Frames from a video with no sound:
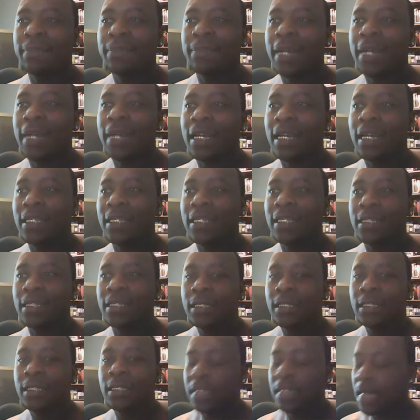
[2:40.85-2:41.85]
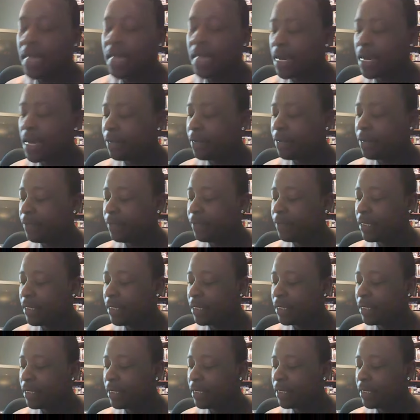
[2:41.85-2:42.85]
IV and everything. You
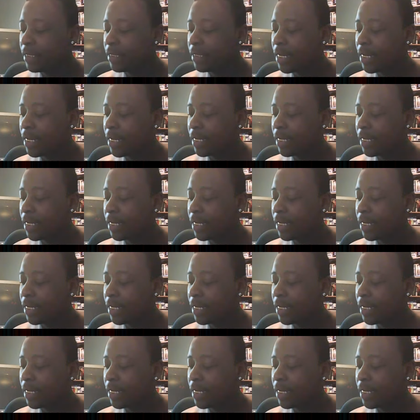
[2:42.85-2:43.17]
know what I'm talking